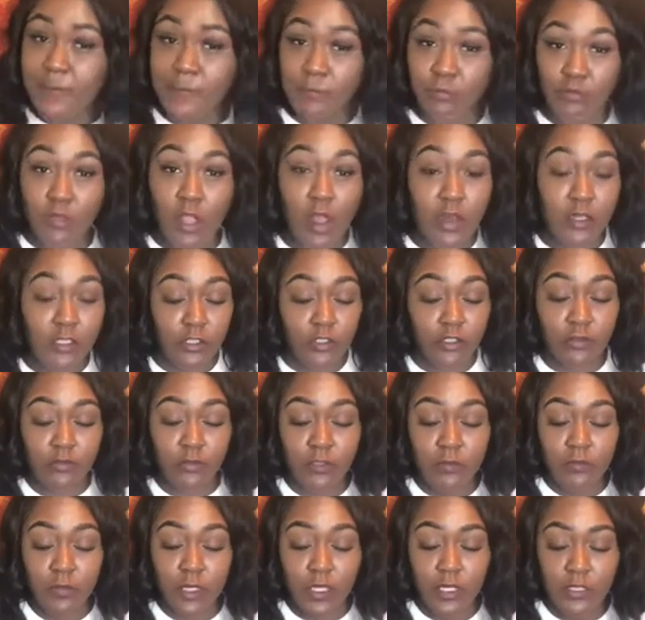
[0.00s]
honey dripper's
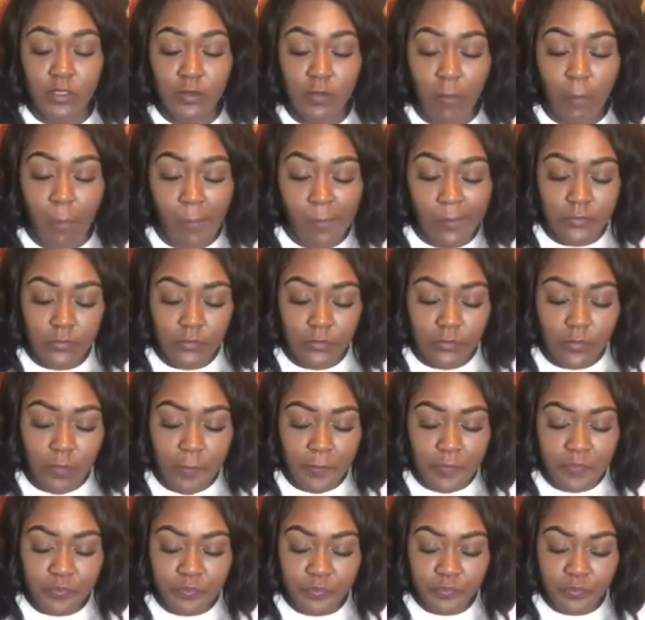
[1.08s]
busting.
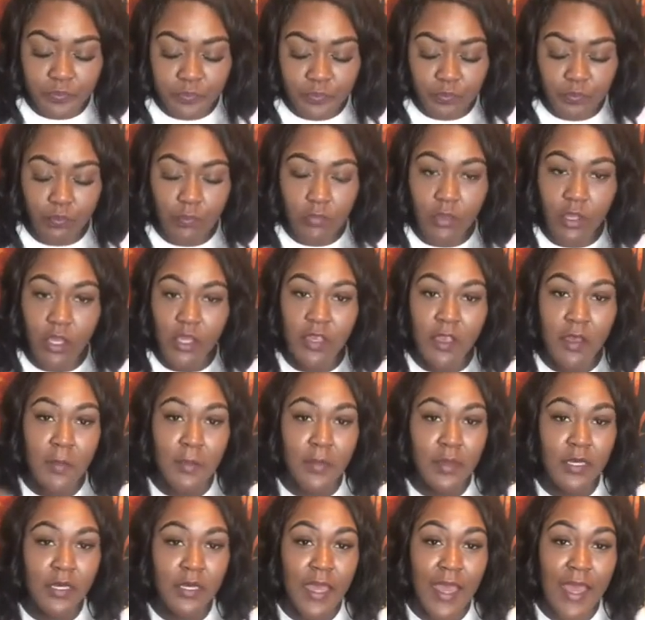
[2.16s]
You gonna
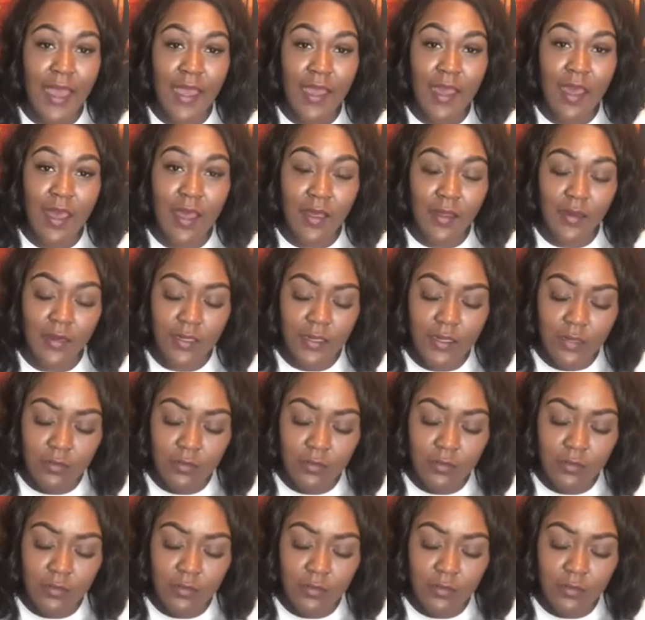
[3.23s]
put a little alcohol in it.